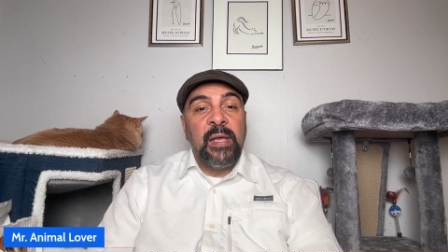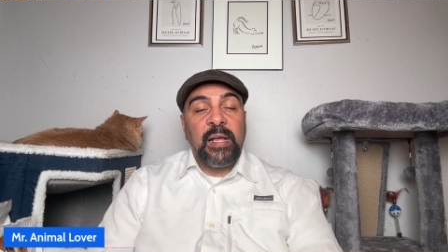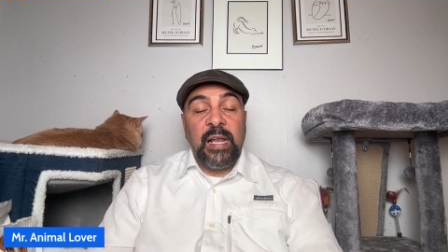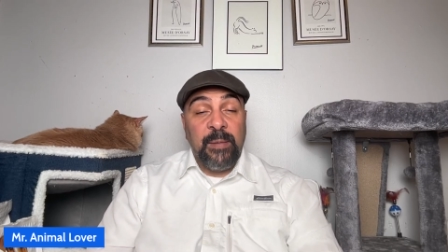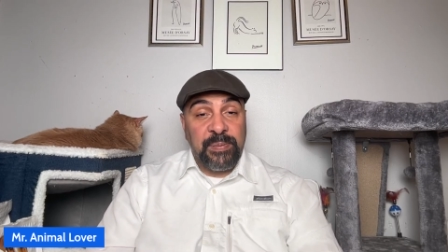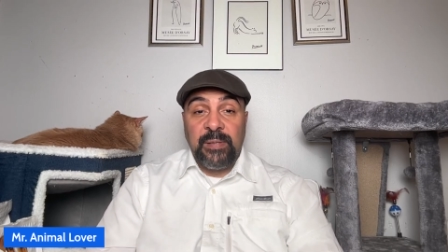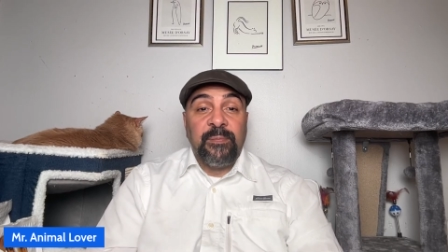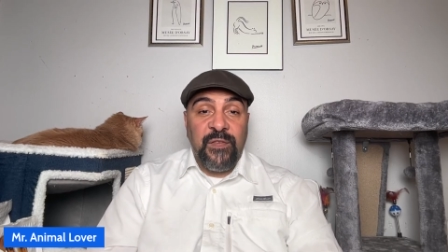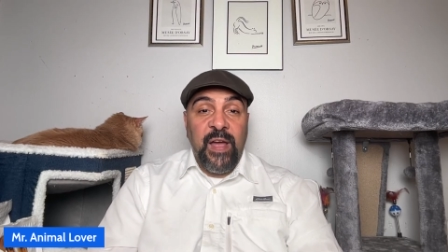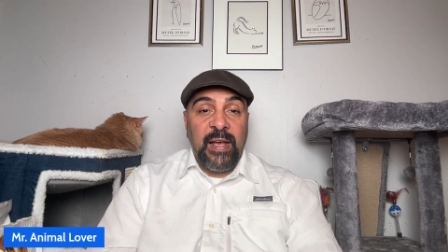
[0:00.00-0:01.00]
Clips them
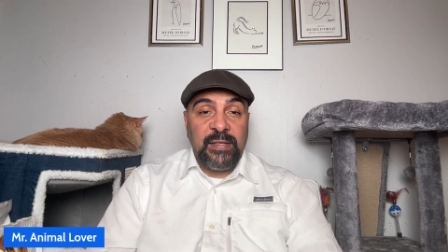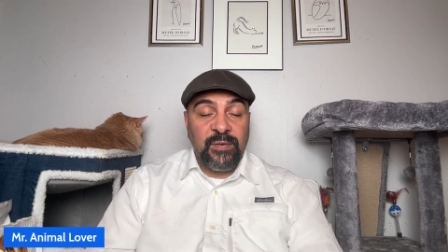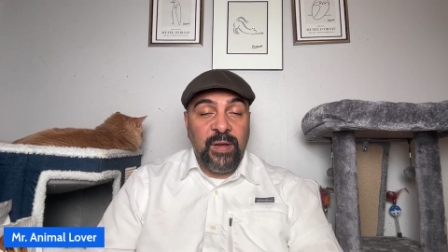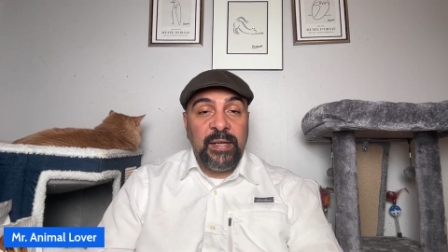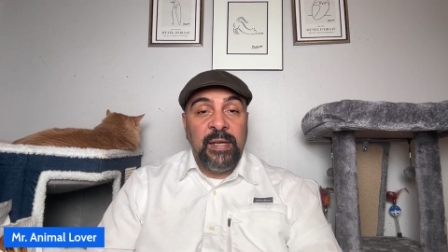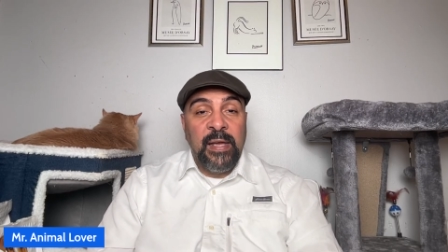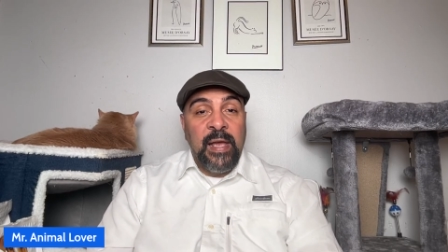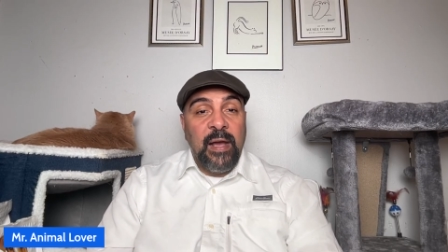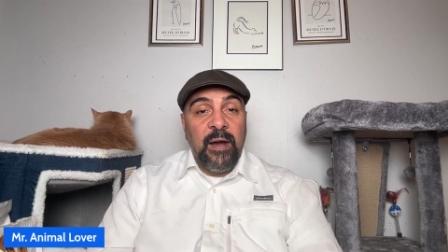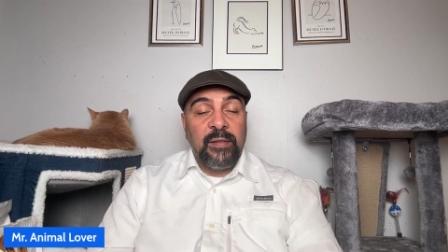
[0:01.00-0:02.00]
fast, right?
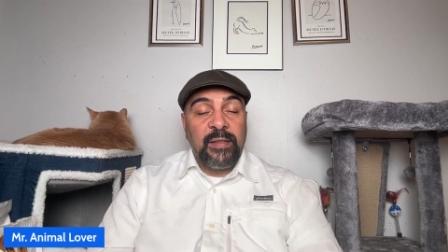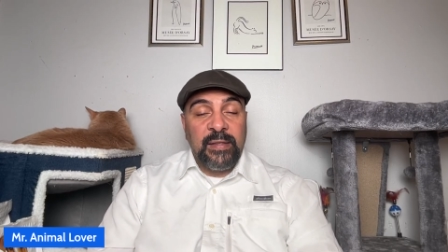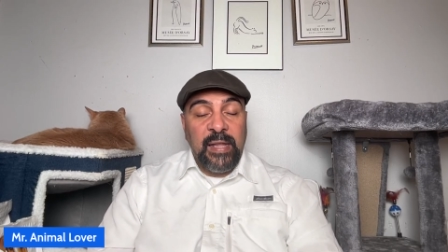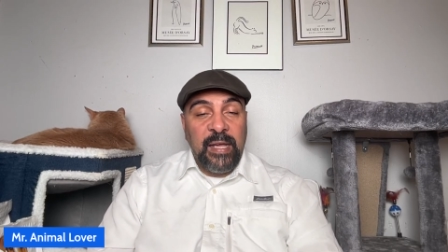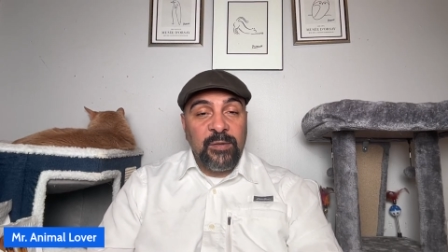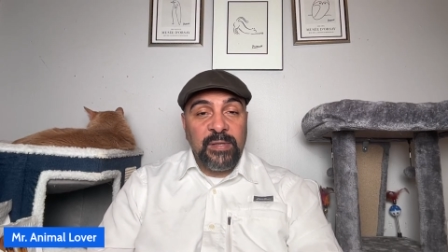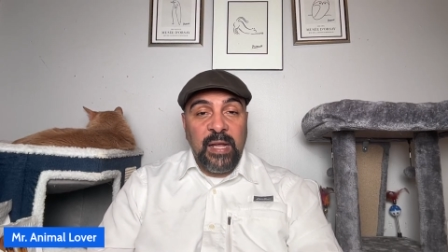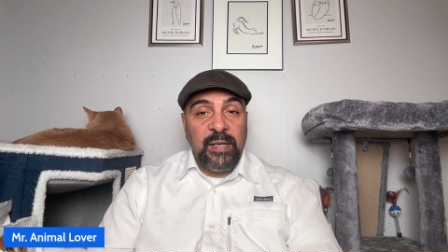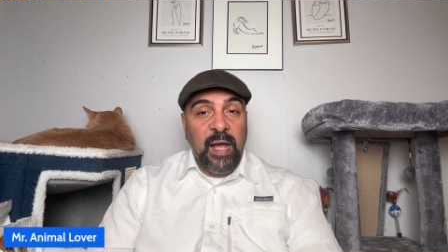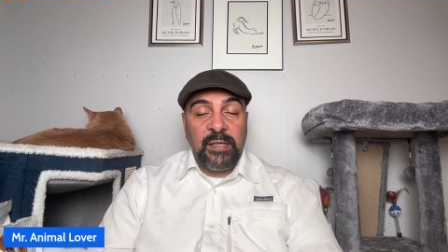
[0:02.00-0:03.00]
The nails,
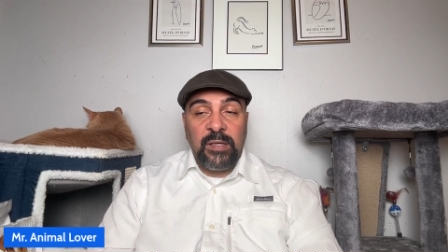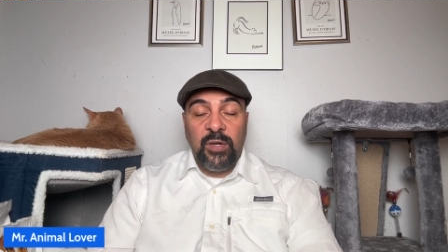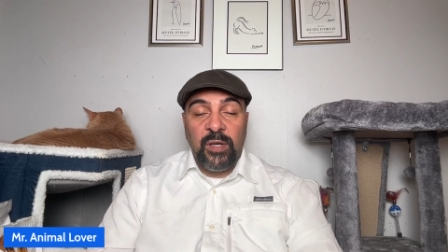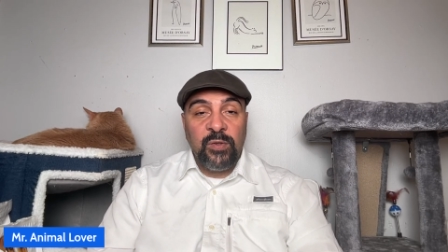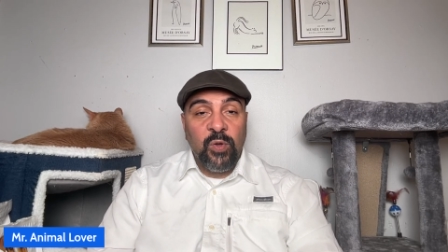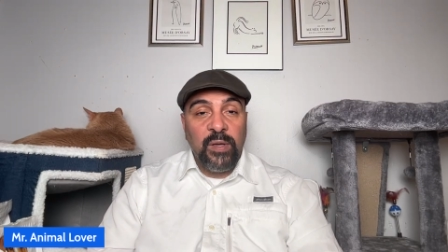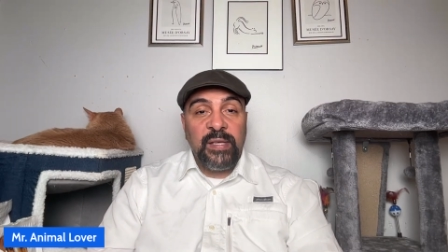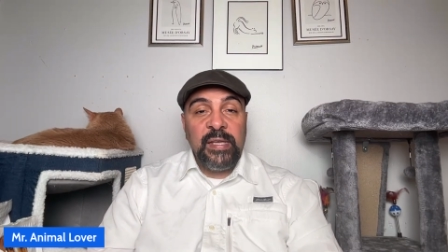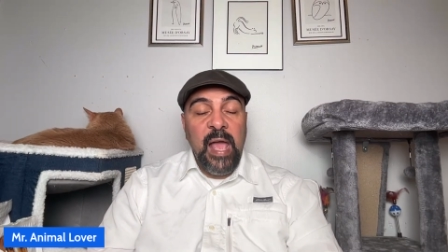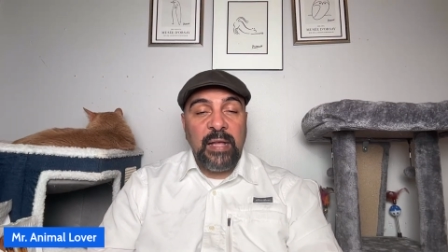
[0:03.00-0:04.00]
and I couldn't do it.
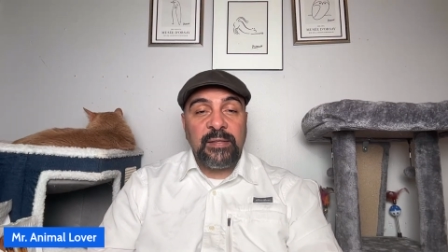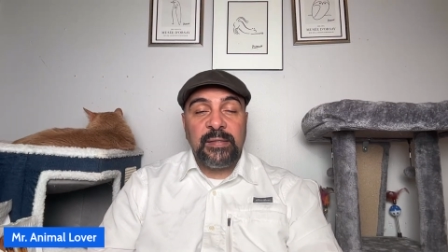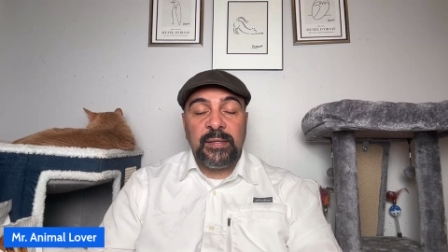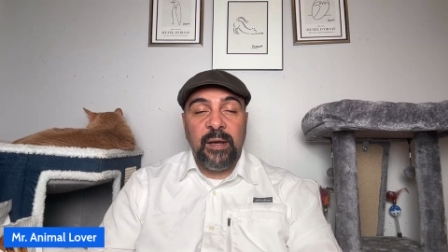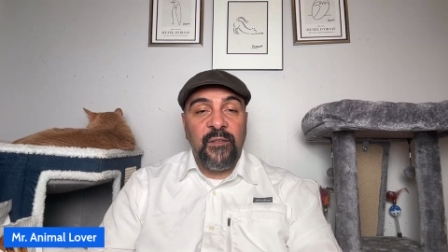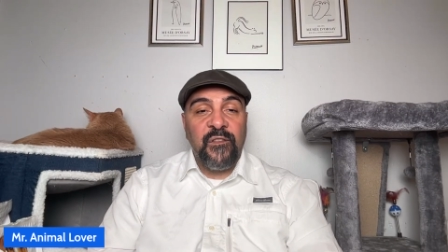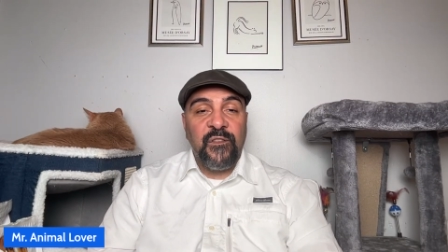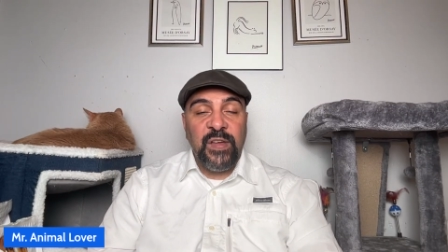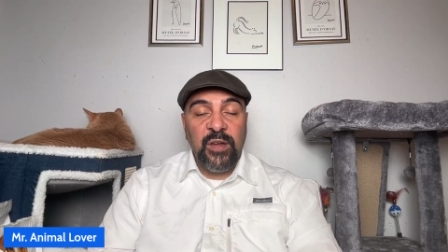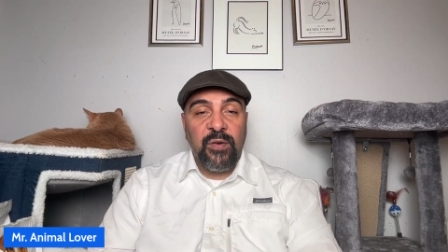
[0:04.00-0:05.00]
He had a
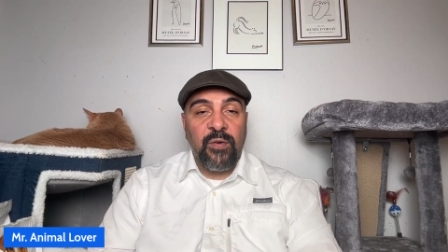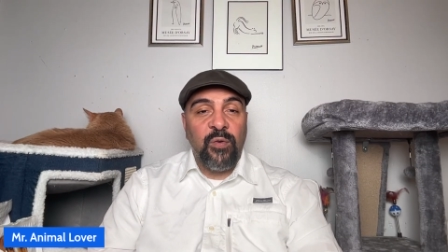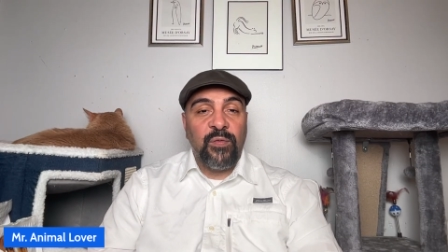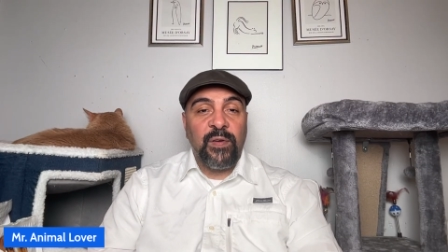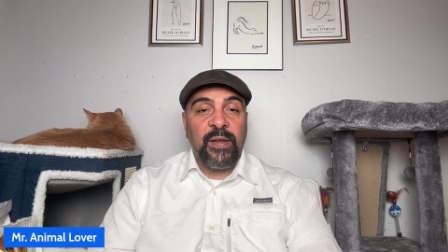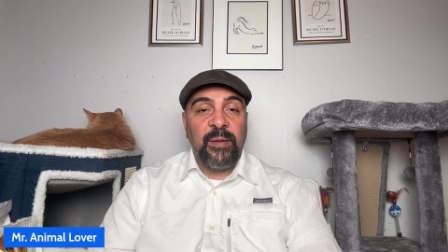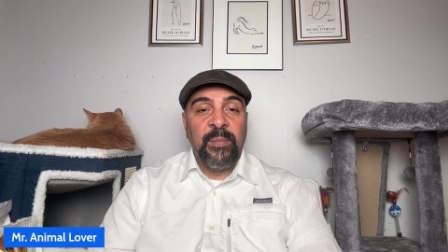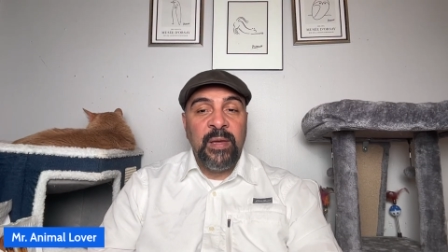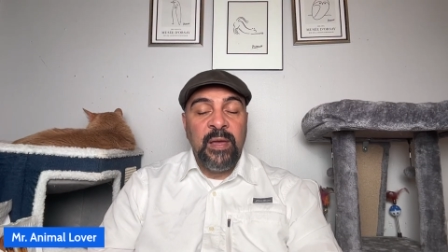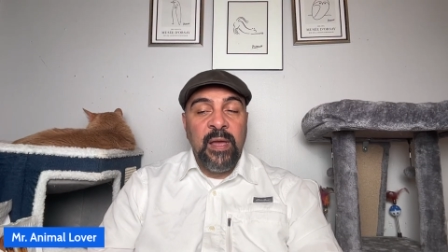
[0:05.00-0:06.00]
fear over him,
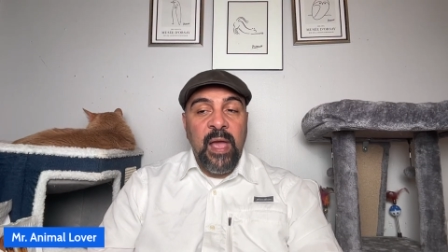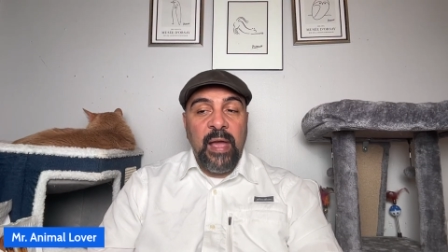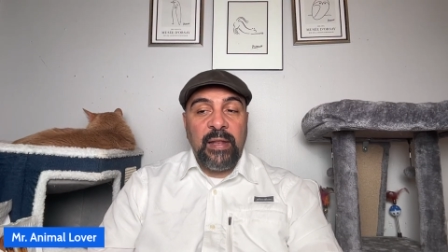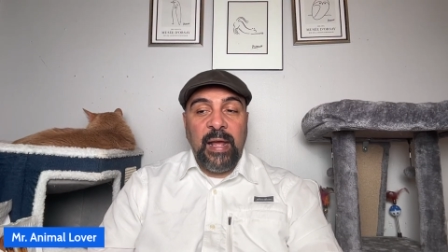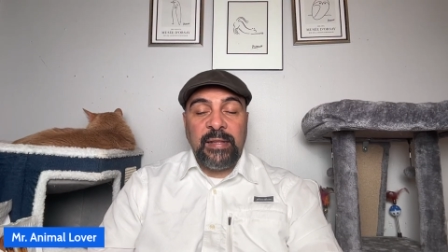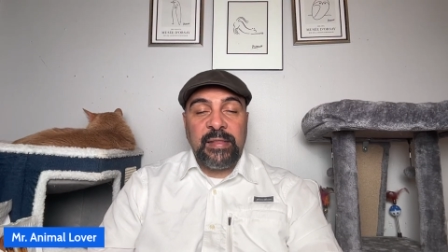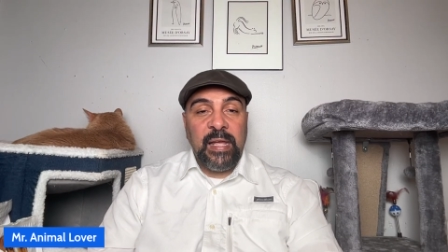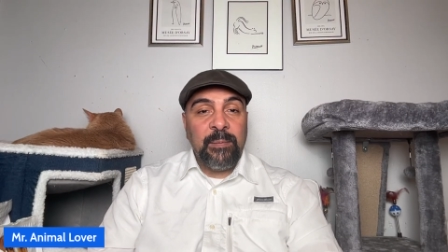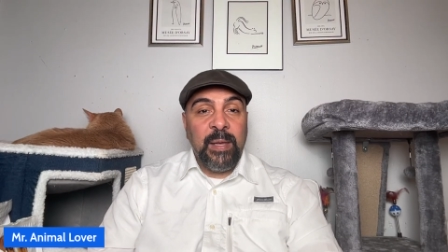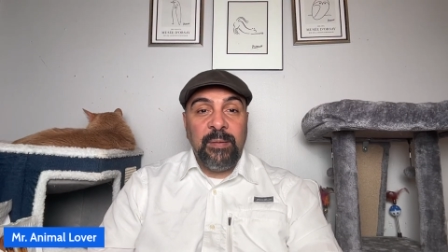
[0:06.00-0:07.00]
and I
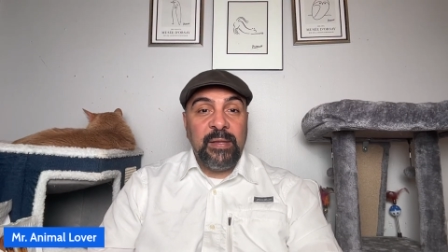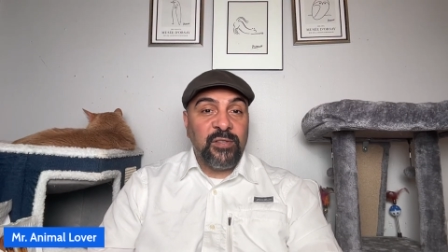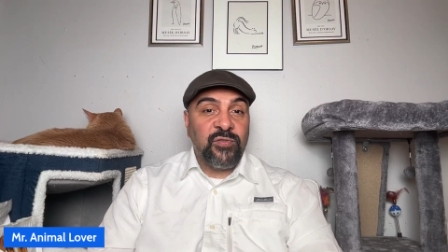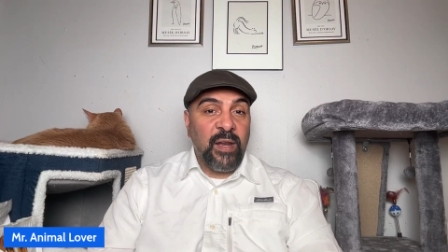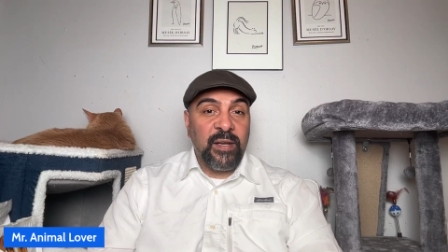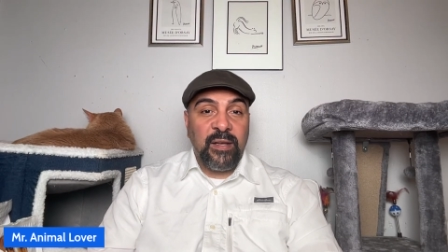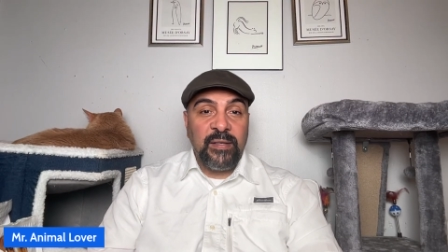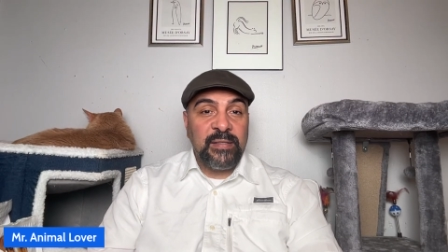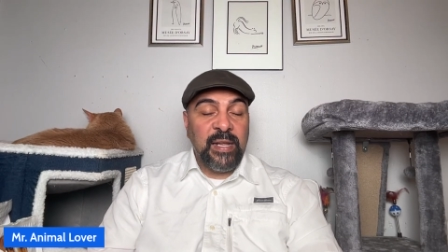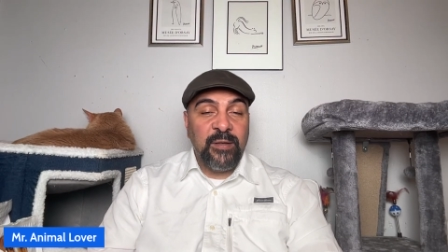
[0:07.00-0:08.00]
think maybe they tried to cut
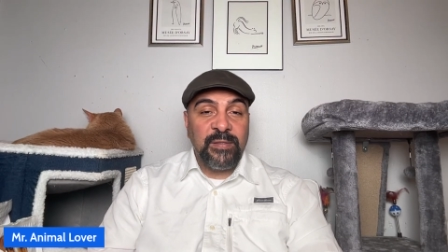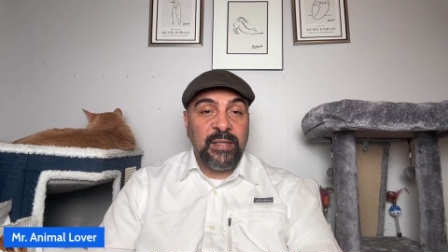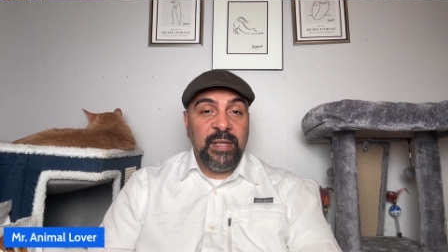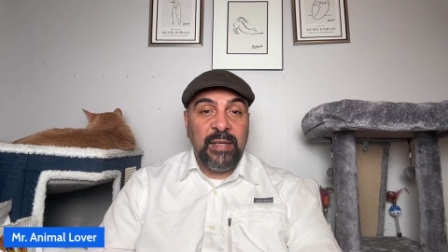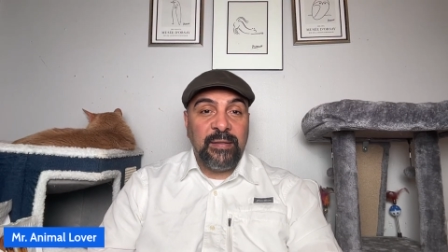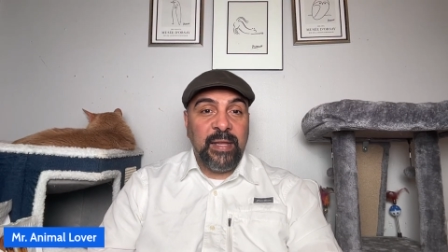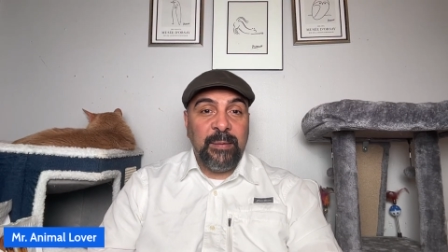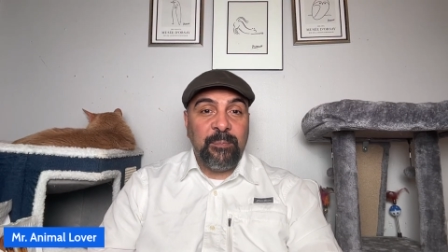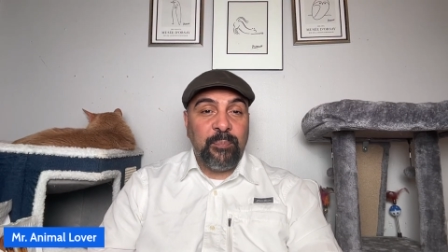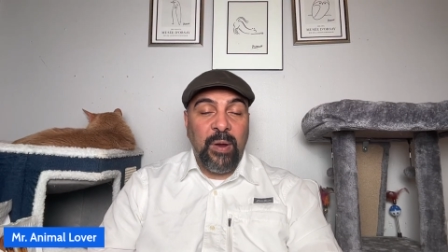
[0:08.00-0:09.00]
his nails and
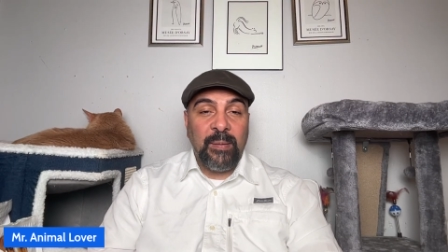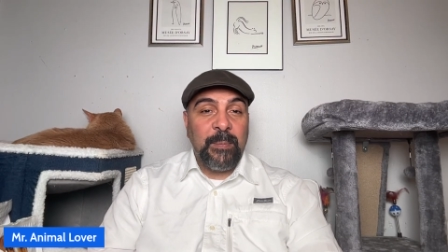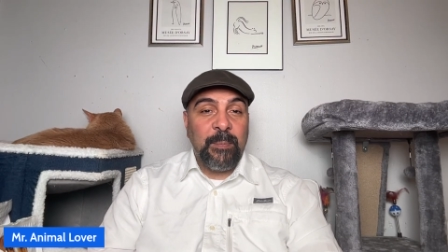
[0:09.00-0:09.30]
they probably